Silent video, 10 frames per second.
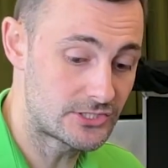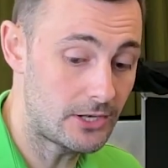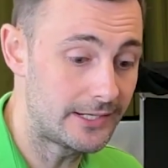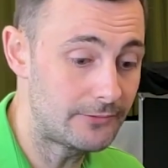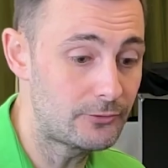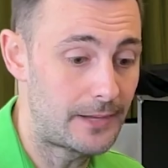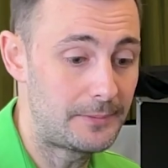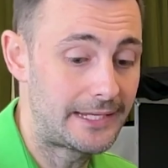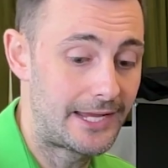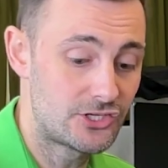slightly different
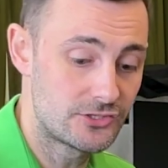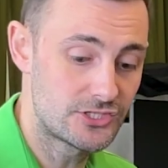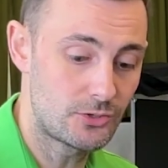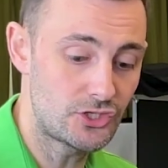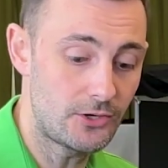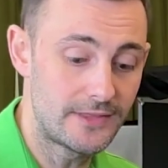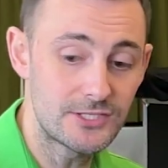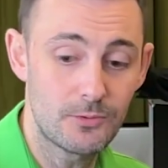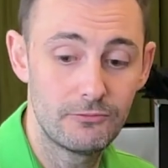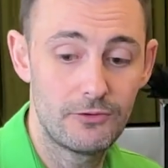applications. So I'll show you
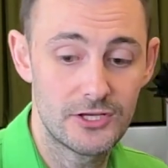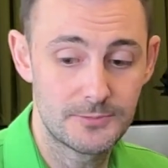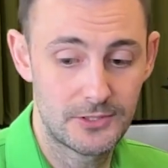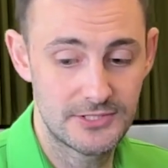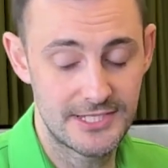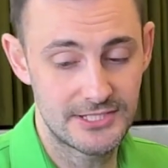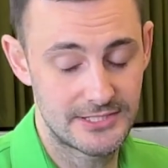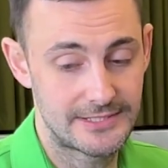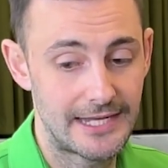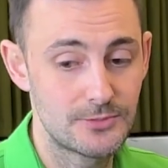this one first because this
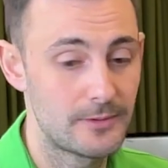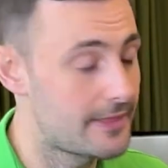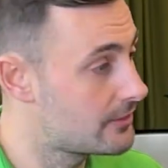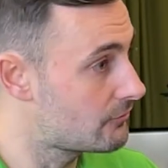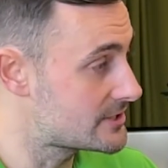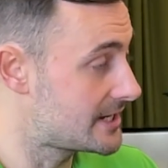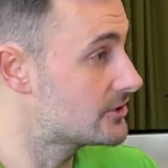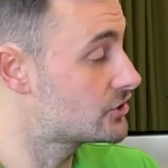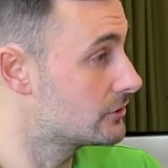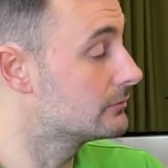stays within the
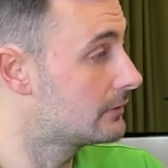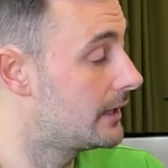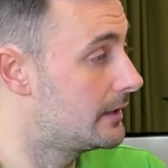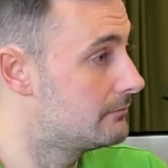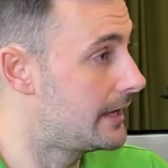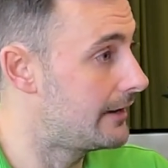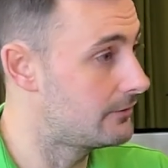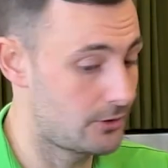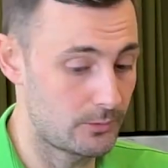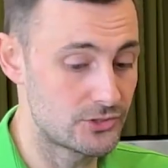residential area
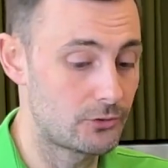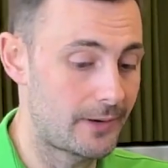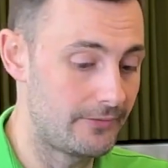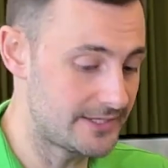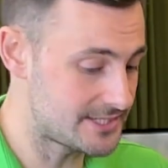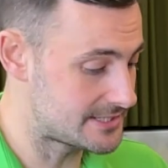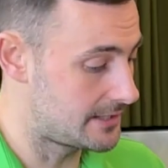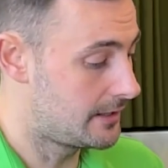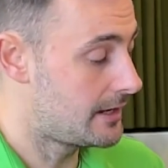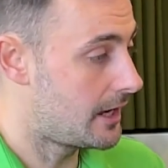that we're talking about. This is
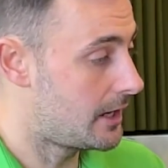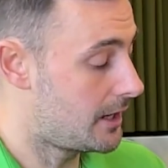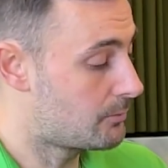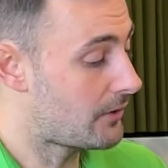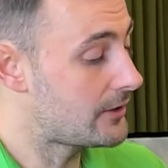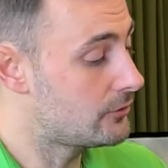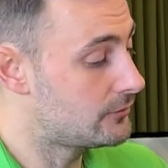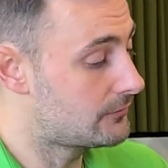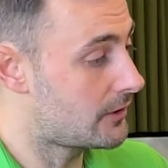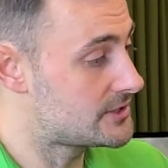a brand new
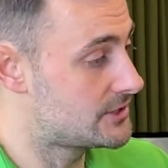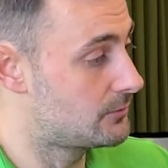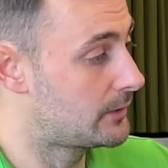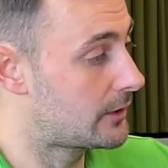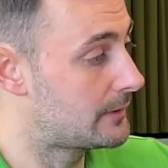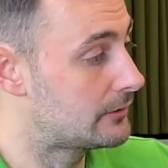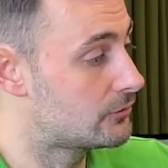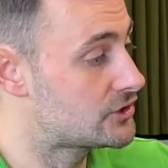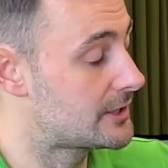device that we're going to be launching